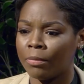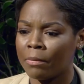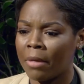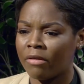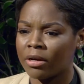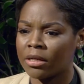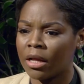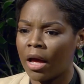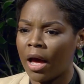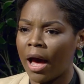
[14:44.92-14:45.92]
be married.
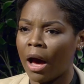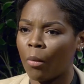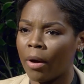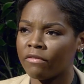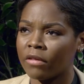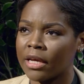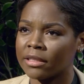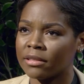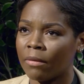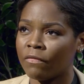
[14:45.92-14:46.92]
However,
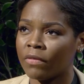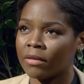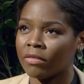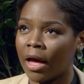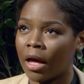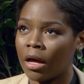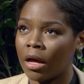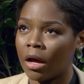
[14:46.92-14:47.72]
it's something that